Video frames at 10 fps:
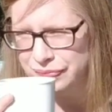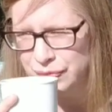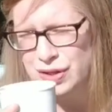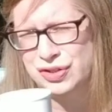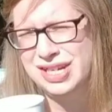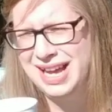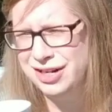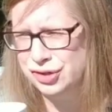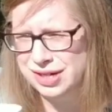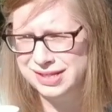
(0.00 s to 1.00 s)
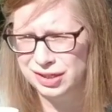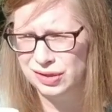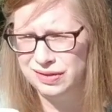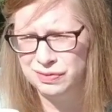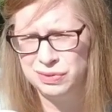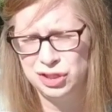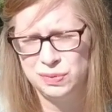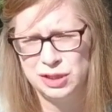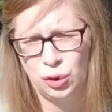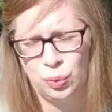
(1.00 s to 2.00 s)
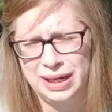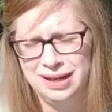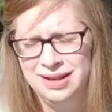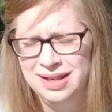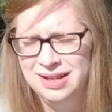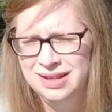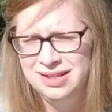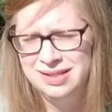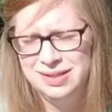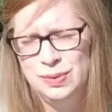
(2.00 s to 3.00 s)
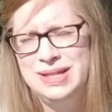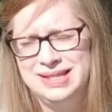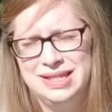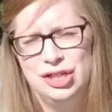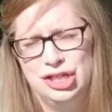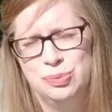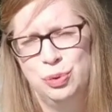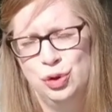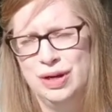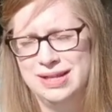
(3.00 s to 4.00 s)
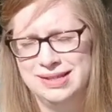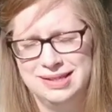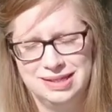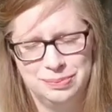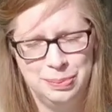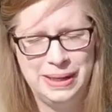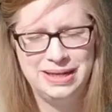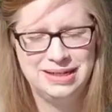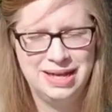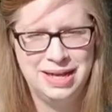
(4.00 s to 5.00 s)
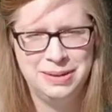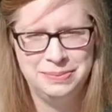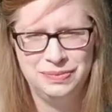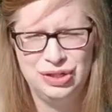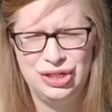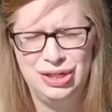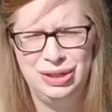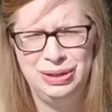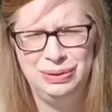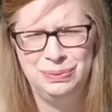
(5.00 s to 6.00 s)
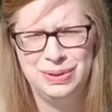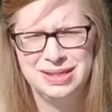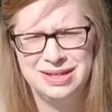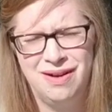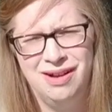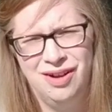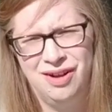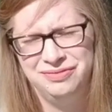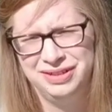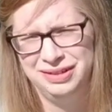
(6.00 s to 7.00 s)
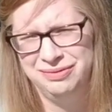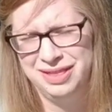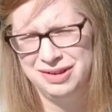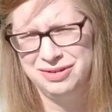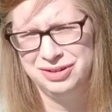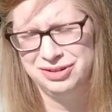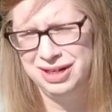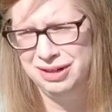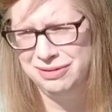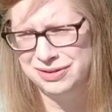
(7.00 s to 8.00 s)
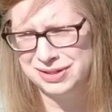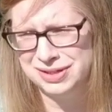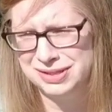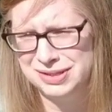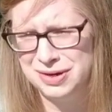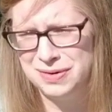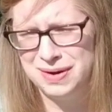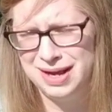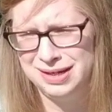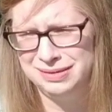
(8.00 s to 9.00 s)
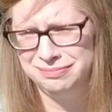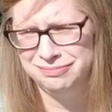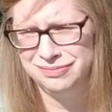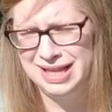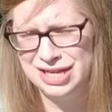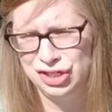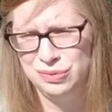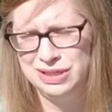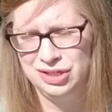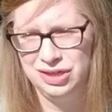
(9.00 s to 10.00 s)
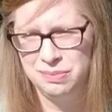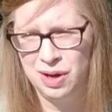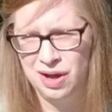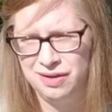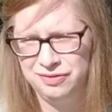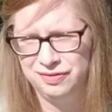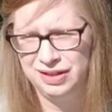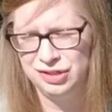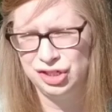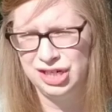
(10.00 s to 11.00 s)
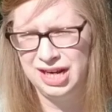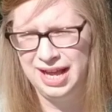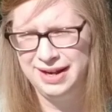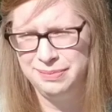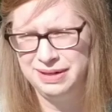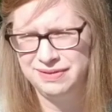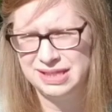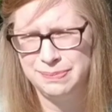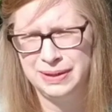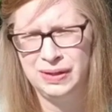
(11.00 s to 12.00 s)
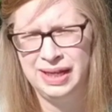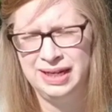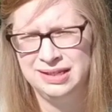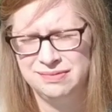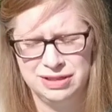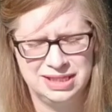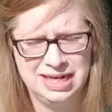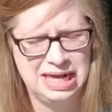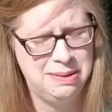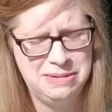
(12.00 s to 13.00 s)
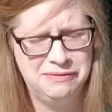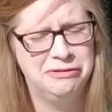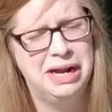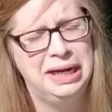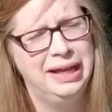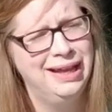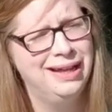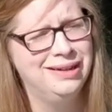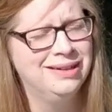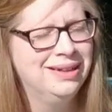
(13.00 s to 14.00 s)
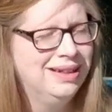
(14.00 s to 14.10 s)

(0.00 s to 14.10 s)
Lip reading: Well, she had a tricycle even when she was 3. So let's say she's progressed, but she was not confident without her training wheels on. So last year we took them off and she had a bit of a spill and was like, I'm never riding again.